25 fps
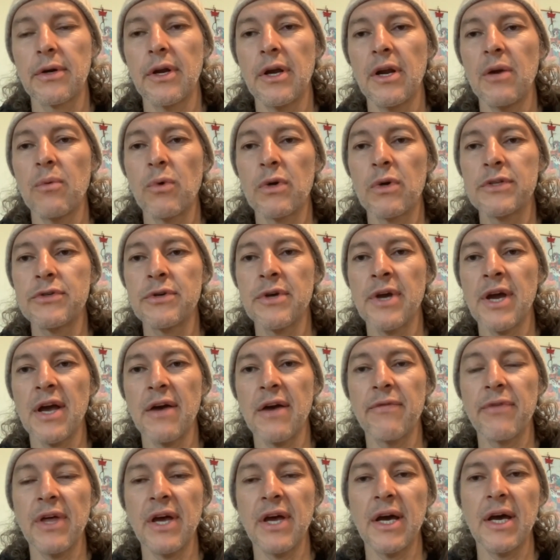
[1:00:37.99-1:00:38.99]
And once you
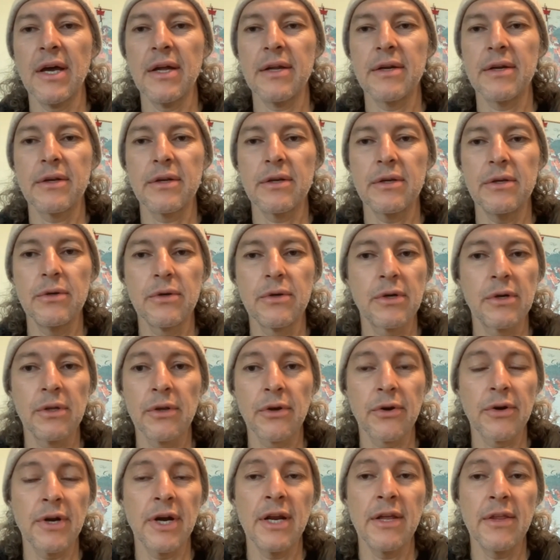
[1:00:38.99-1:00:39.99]
have that, you can
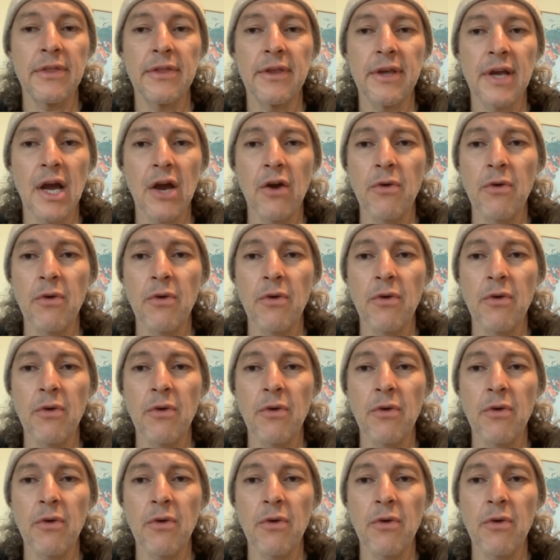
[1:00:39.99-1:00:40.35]
learn anything.